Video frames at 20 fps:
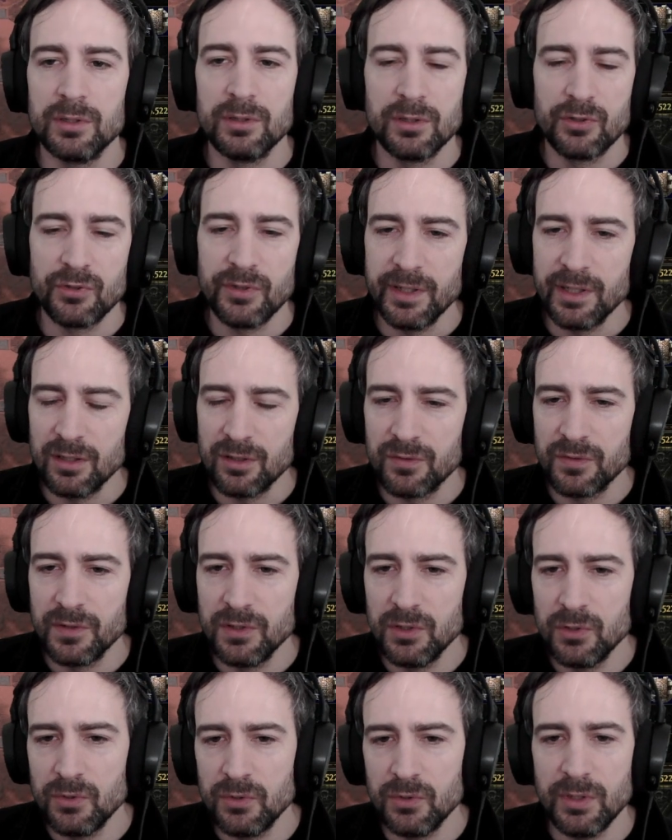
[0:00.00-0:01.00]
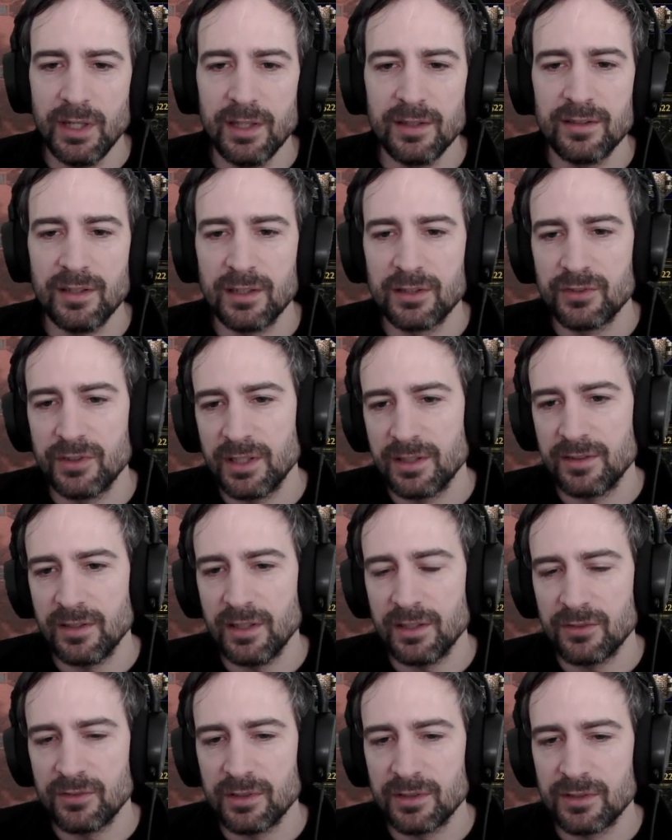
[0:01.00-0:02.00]
credits for you, etc.,
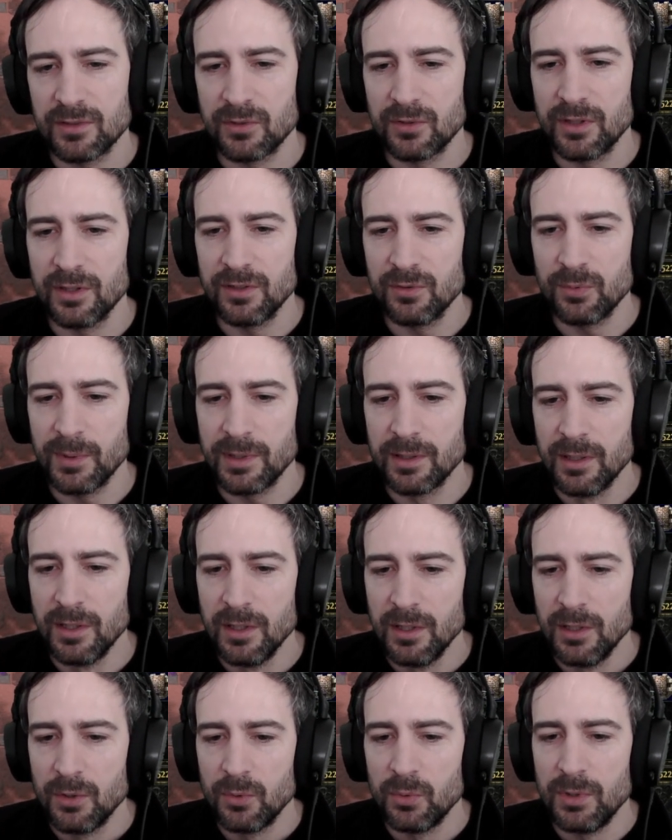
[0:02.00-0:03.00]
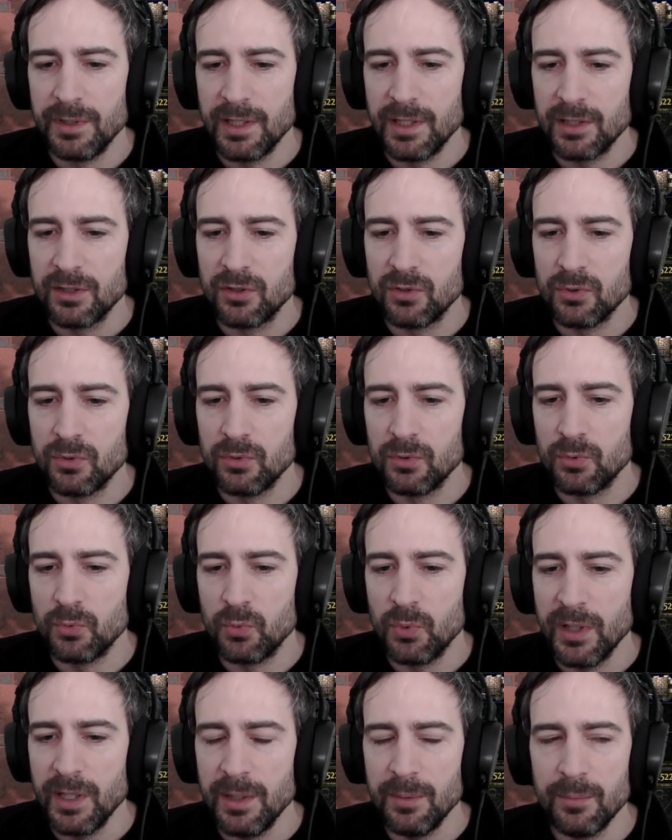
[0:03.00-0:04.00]
etc. So this one will net you
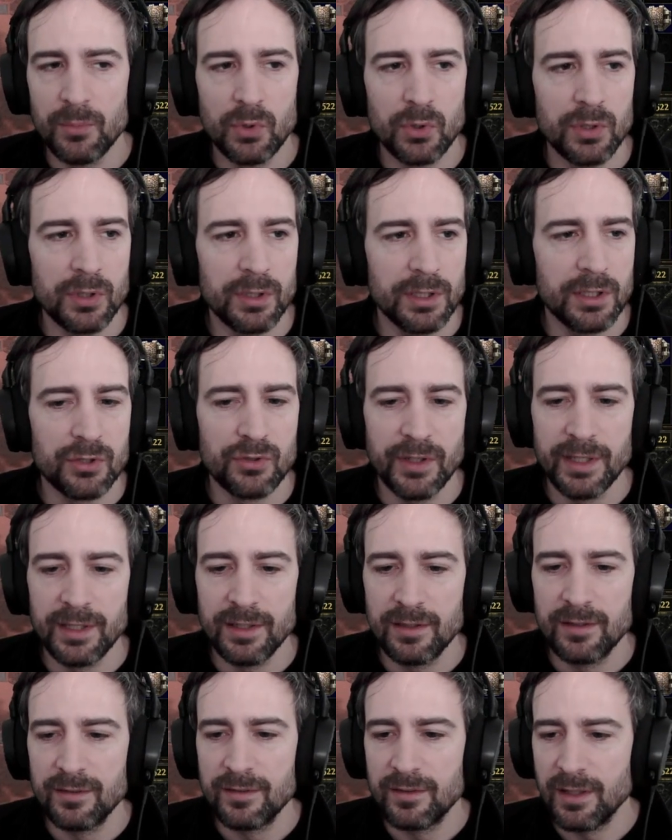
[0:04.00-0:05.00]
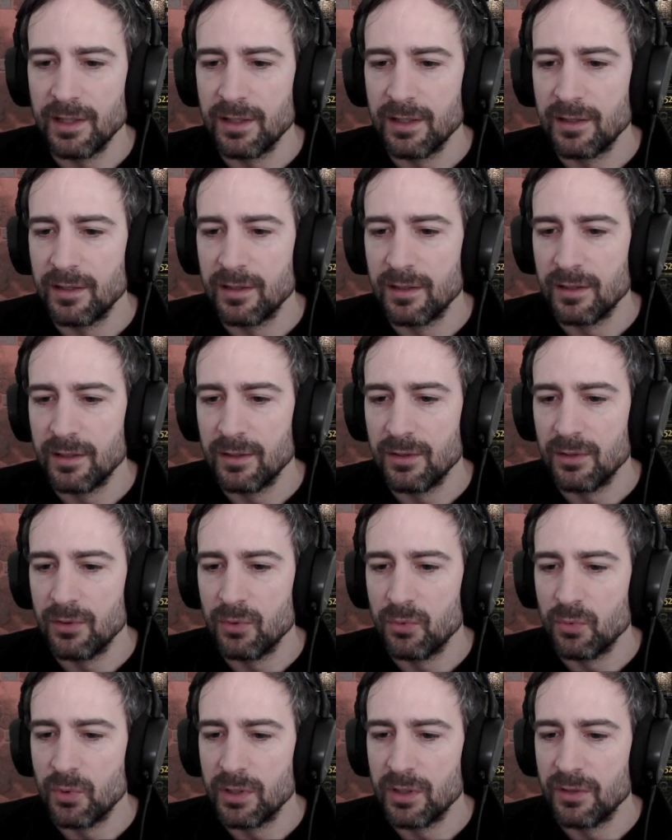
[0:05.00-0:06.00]
way more credits than
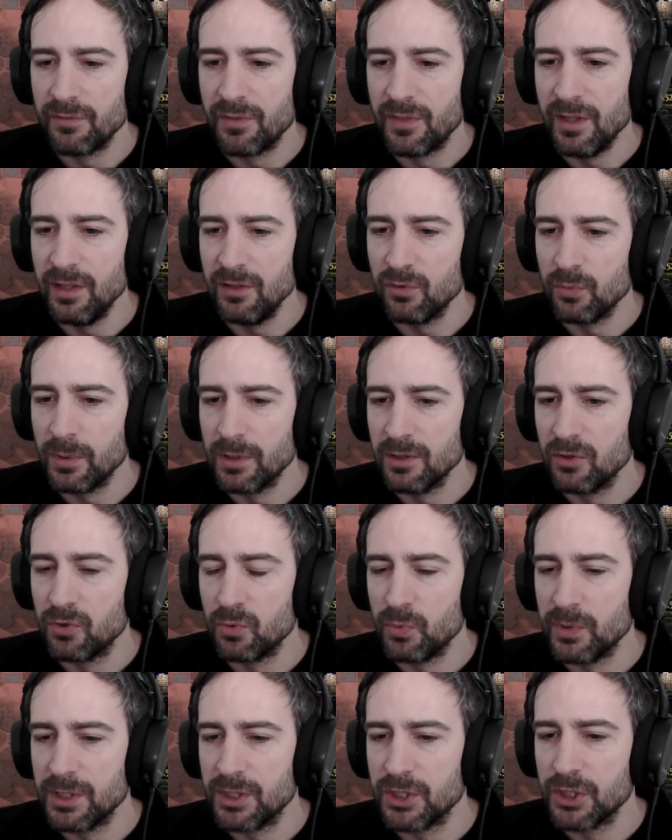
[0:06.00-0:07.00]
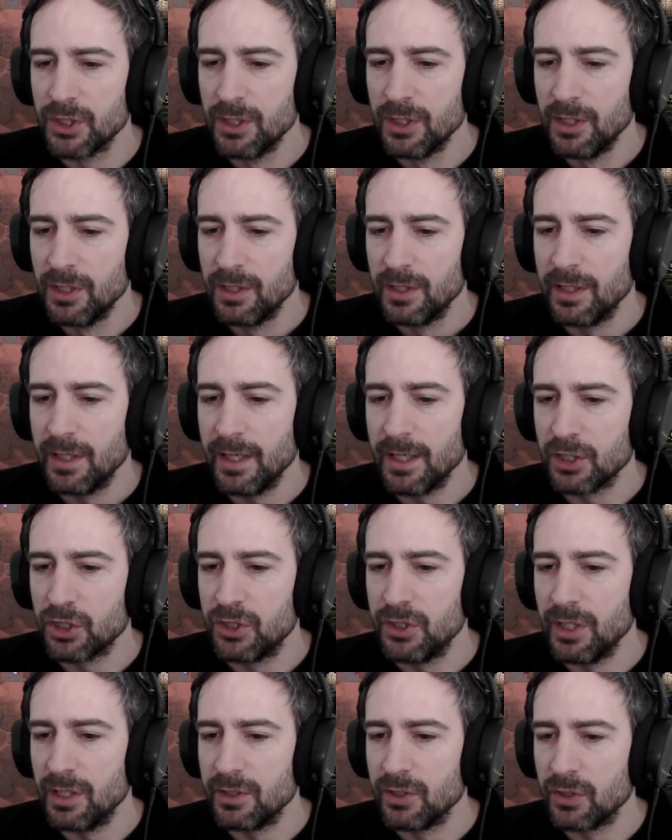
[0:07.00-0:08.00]
one of these ones, which
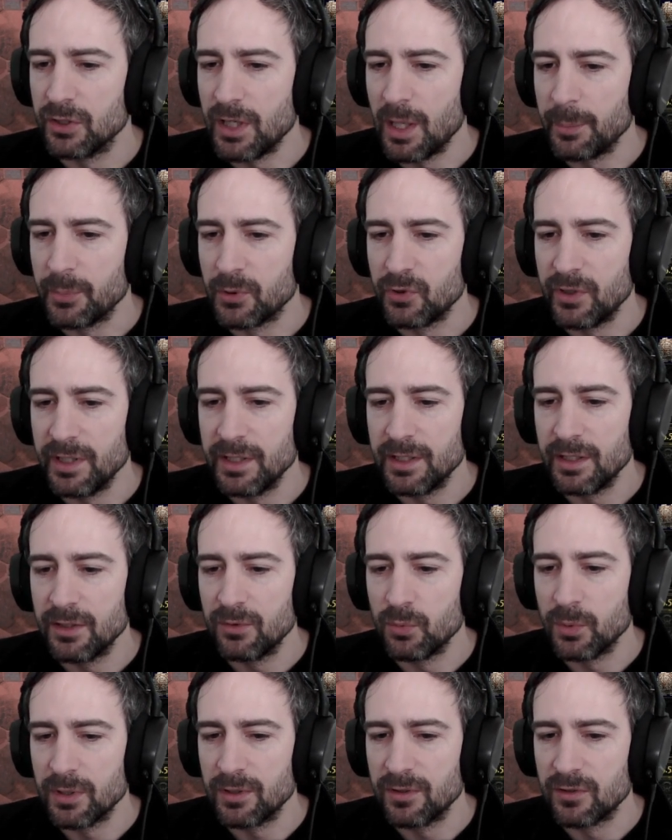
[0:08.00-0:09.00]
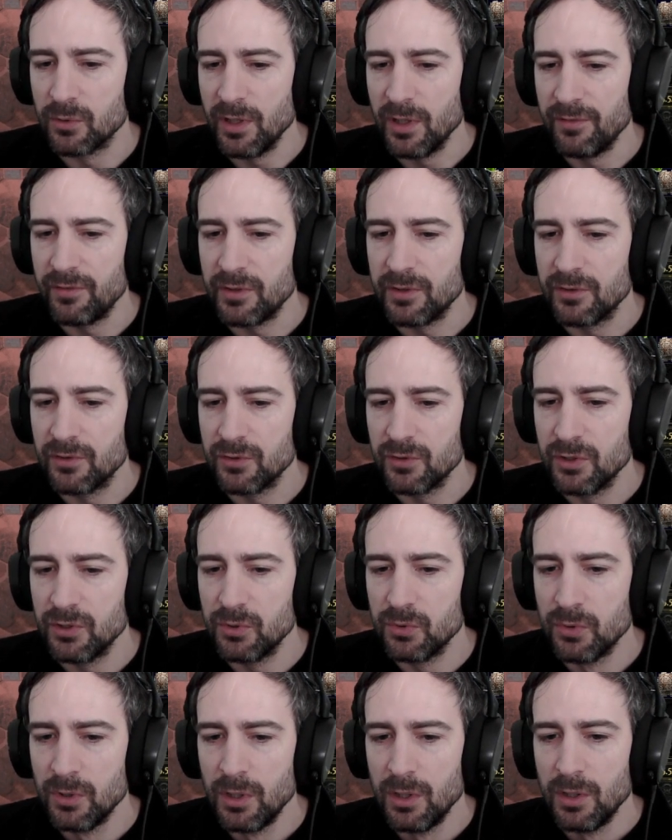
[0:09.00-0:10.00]
actually are not upgraded whatsoever. So
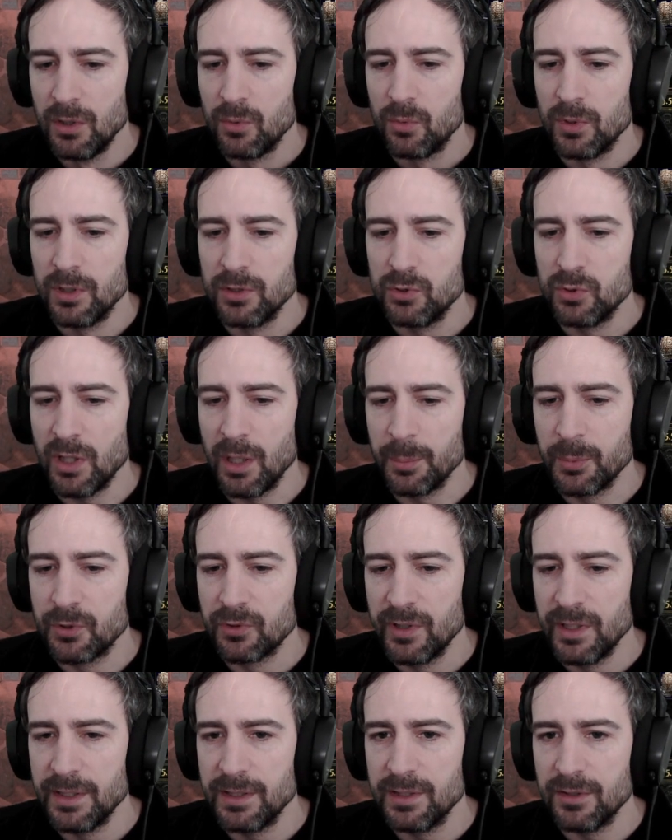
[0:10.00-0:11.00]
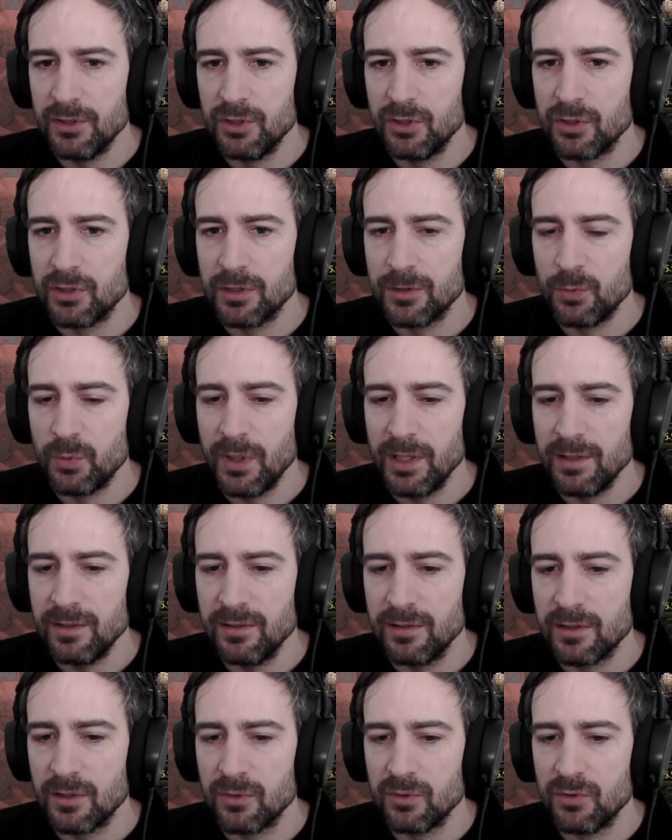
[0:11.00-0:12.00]
you want to upgrade your
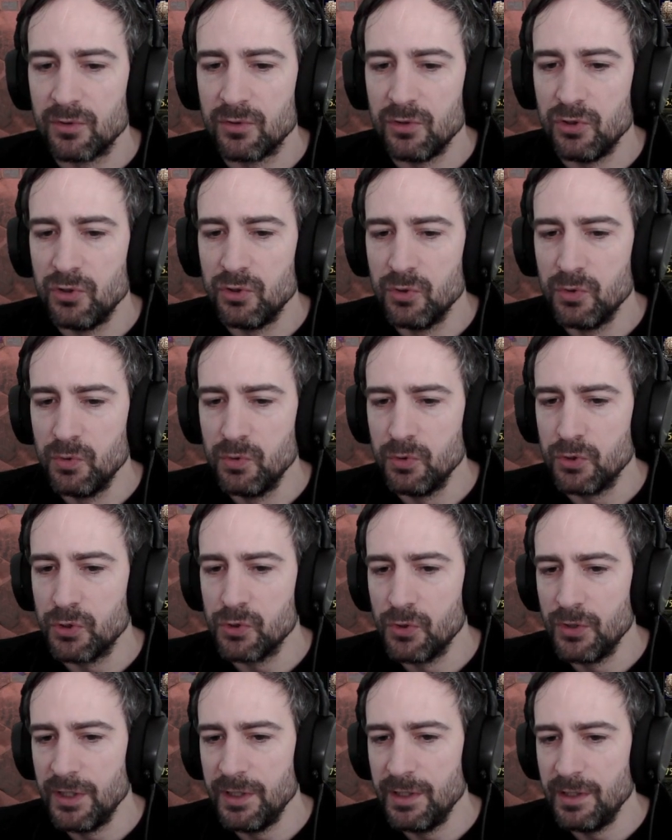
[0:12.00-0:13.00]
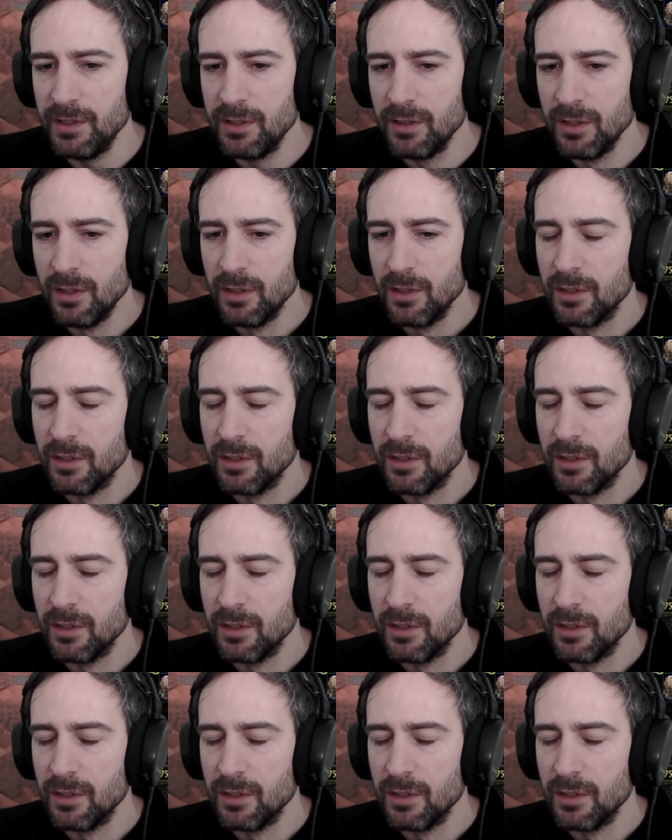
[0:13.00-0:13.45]
Waystones usually.